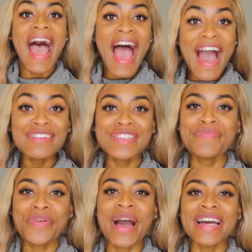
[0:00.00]
How to
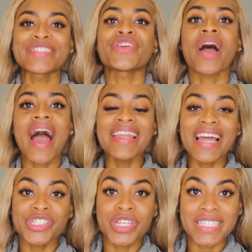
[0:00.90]
price your
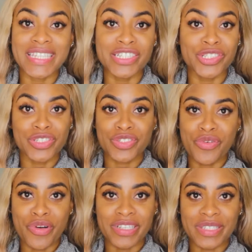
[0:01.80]
eyelash extensions
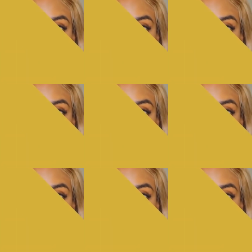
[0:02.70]
course.